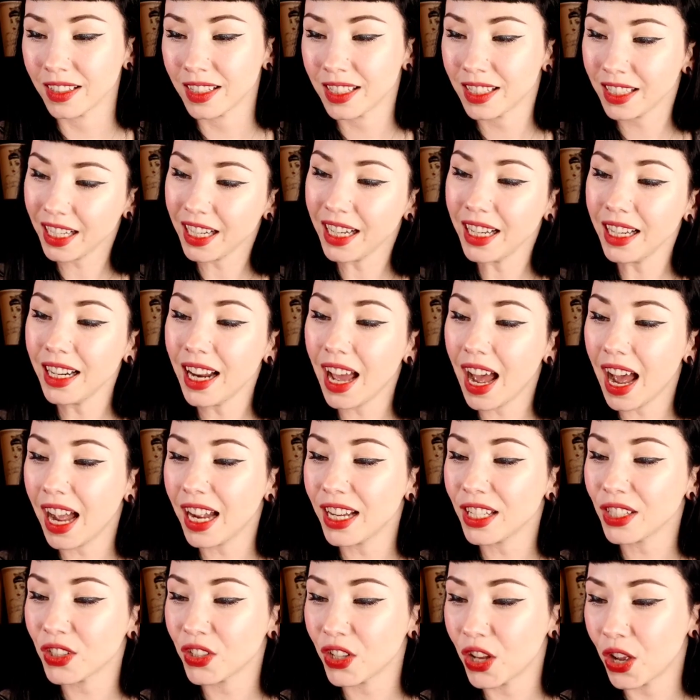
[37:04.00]
the skin,
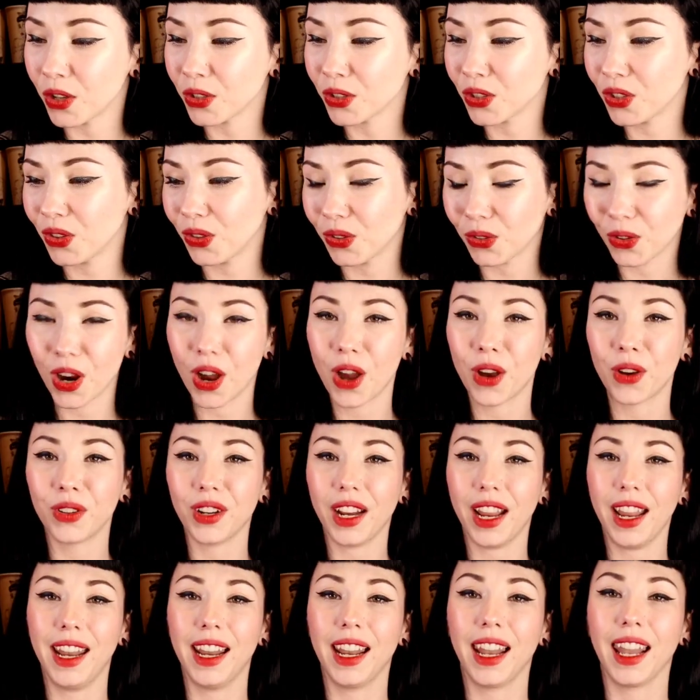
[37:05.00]
eyes, nose,
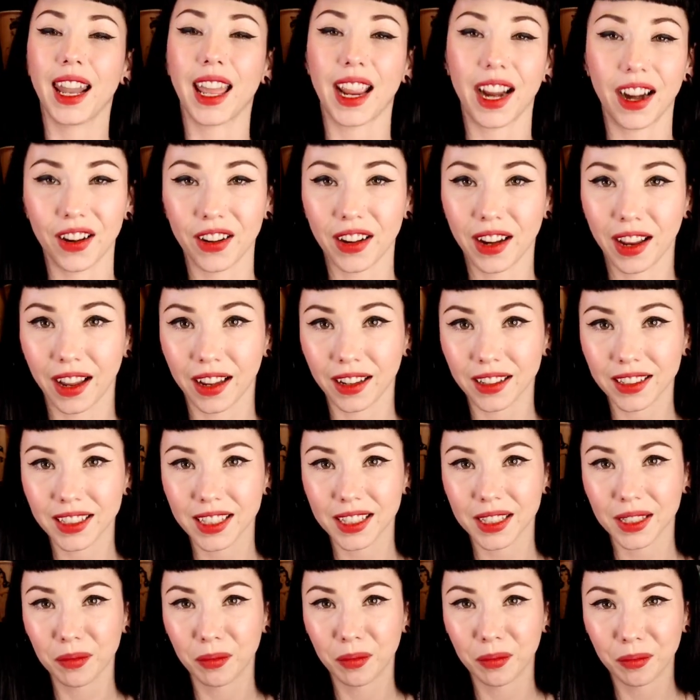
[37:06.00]
throat, and
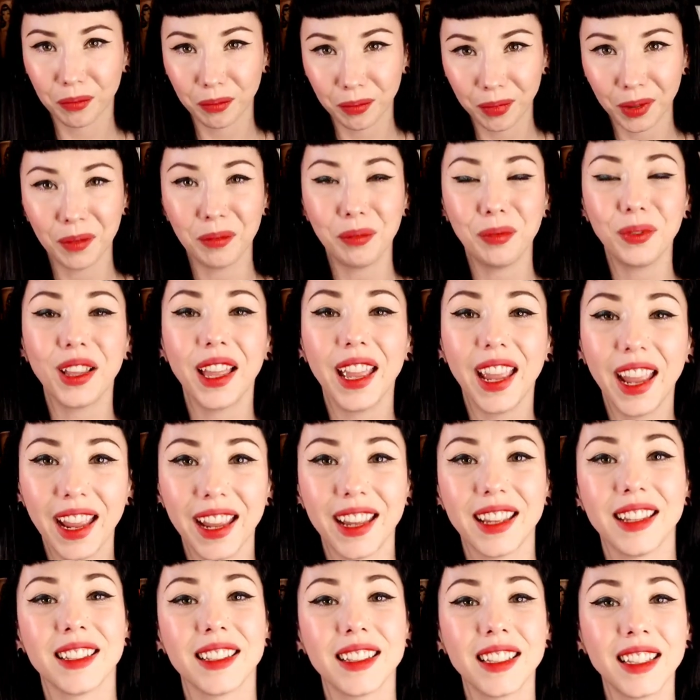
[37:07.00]
larynx. But
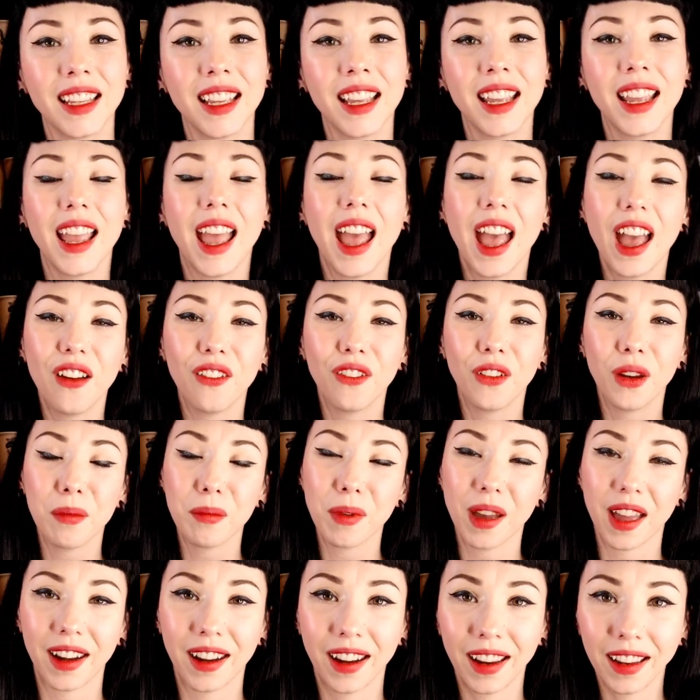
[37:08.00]
please,
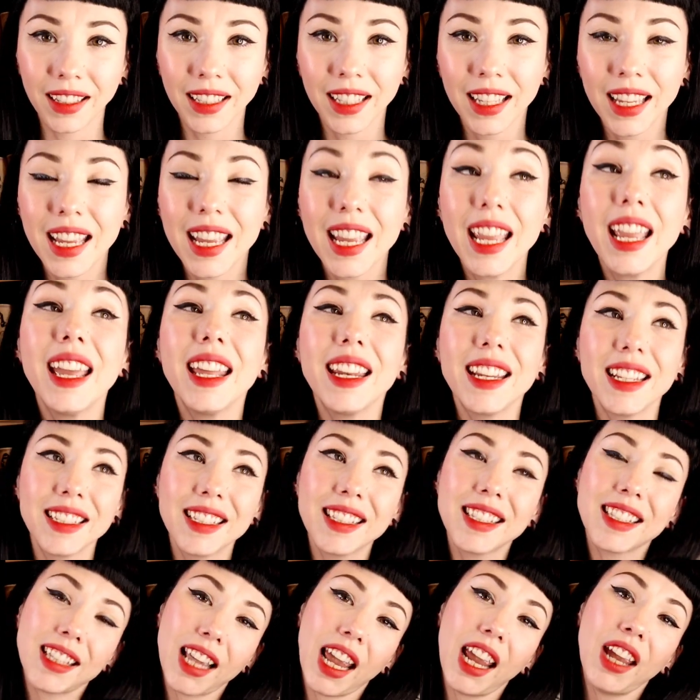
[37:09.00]
everybody, it
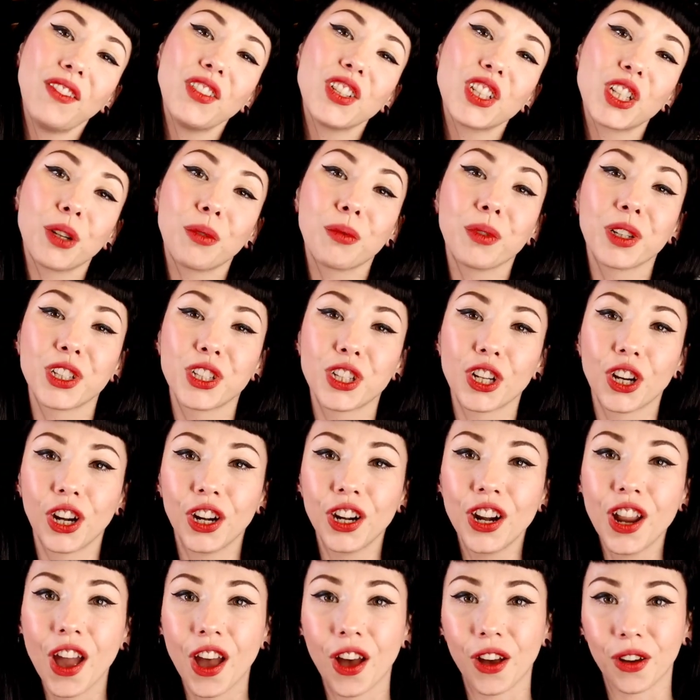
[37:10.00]
is safe to
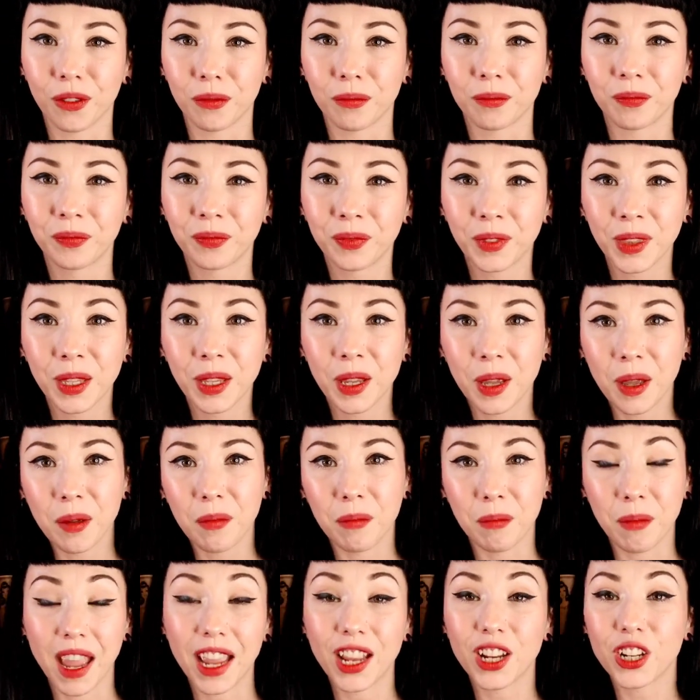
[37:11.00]
return home.
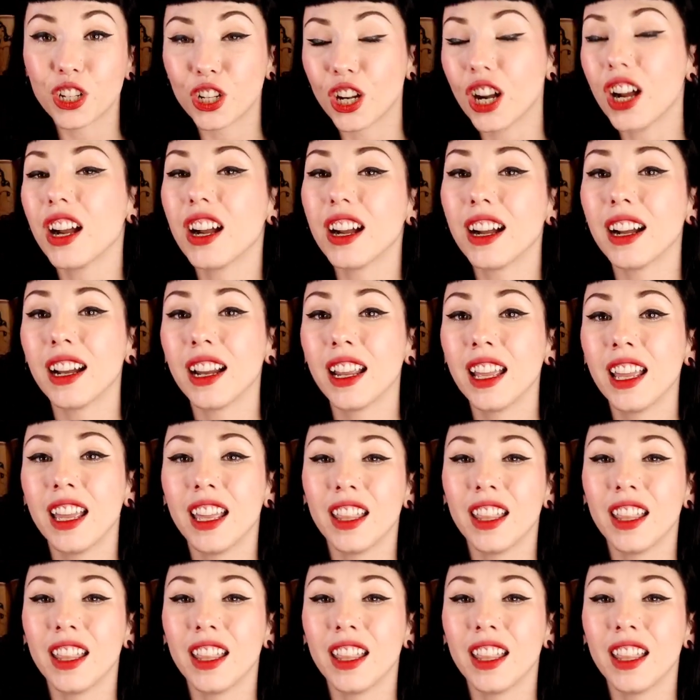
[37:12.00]
Make sure